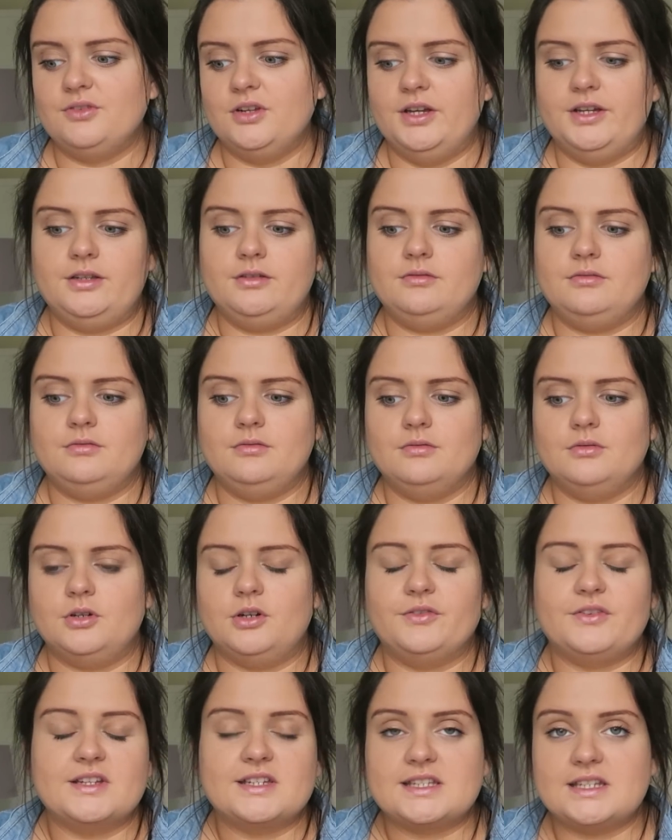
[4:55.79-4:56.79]
Like,
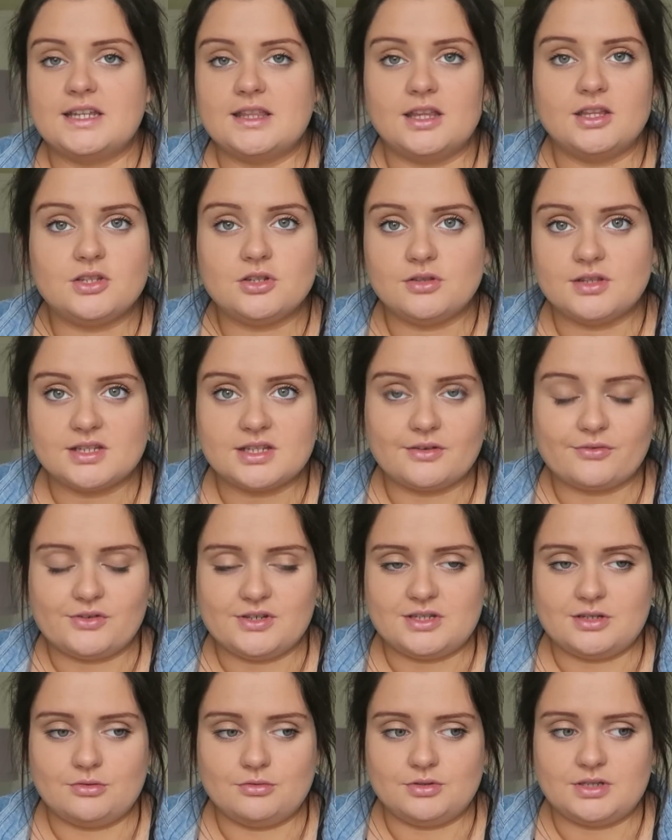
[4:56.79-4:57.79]
obviously they do this every
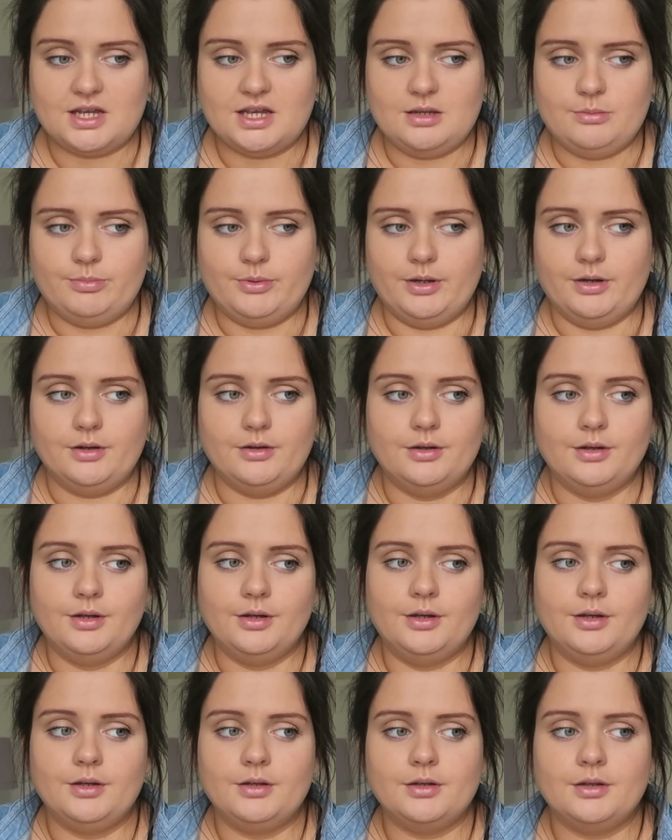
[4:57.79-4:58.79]
single day, but
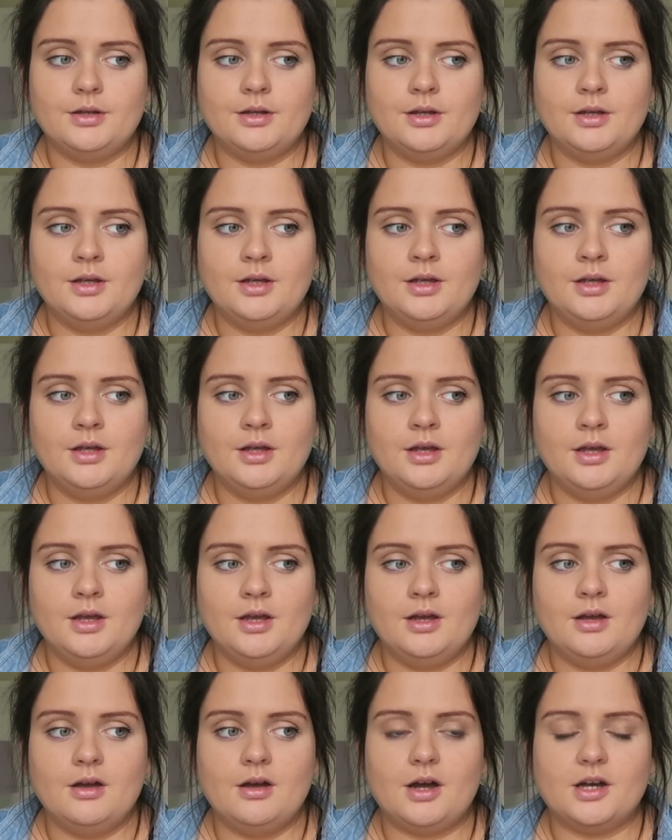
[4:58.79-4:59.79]

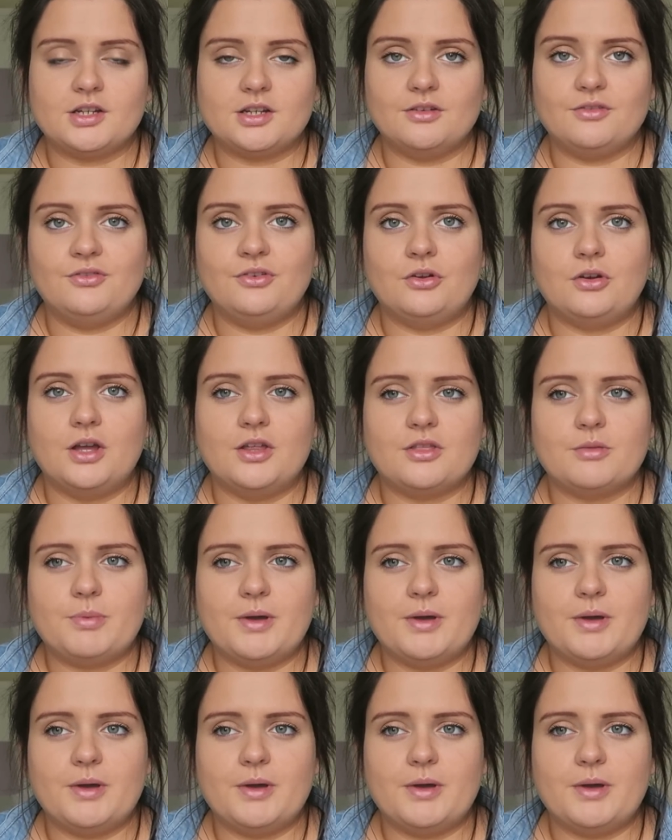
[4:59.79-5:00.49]
I don't feel like the